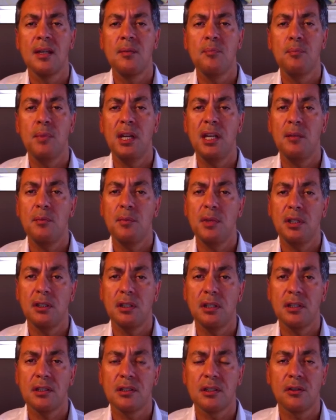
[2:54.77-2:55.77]
Many
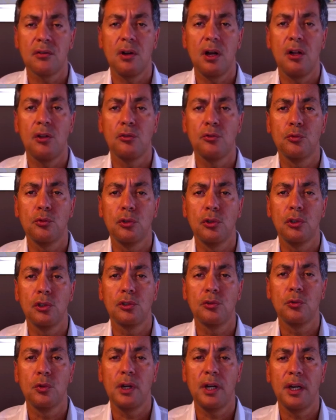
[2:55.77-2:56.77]
meetings around the world
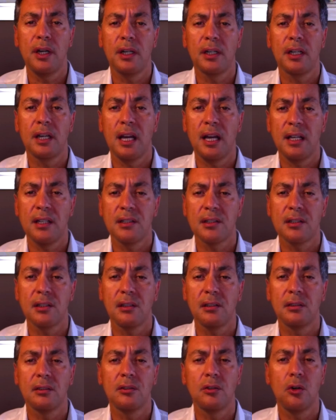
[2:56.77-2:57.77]
were
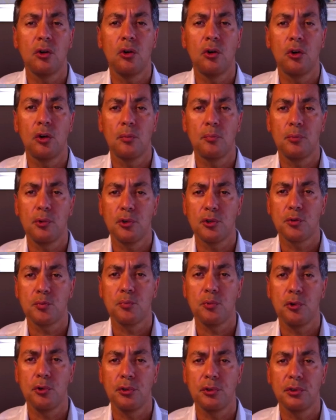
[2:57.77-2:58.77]
cancelled or
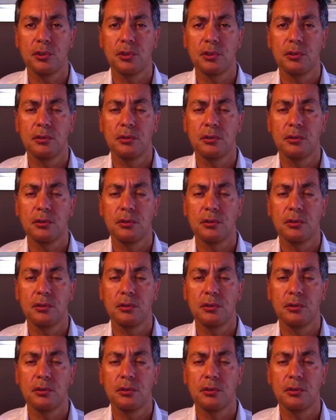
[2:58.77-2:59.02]
postponed.